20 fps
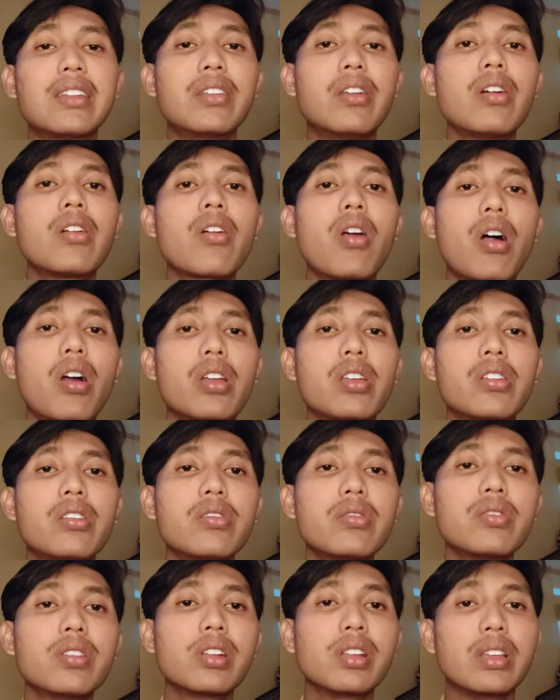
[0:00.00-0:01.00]
There are
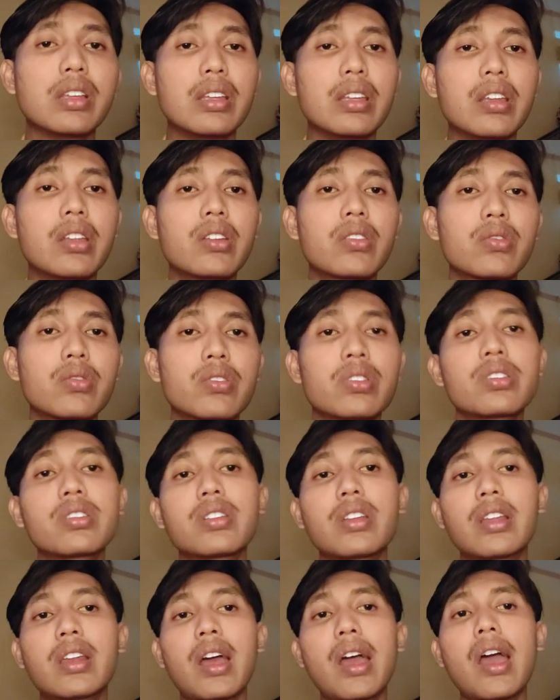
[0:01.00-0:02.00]
usually
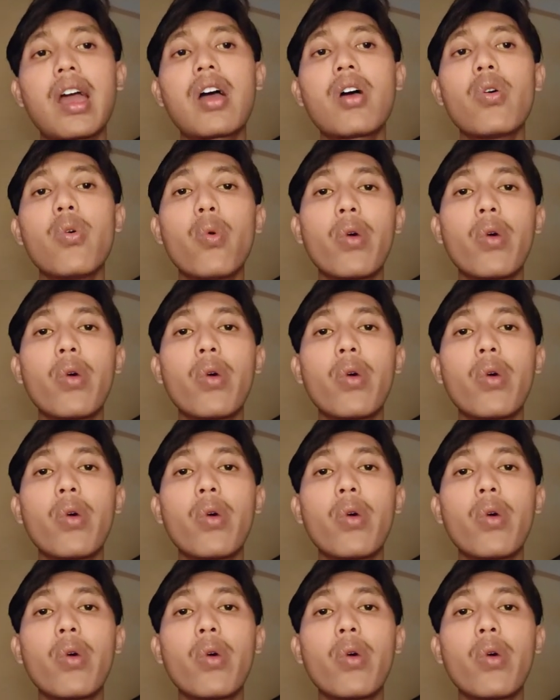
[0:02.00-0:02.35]
interests in how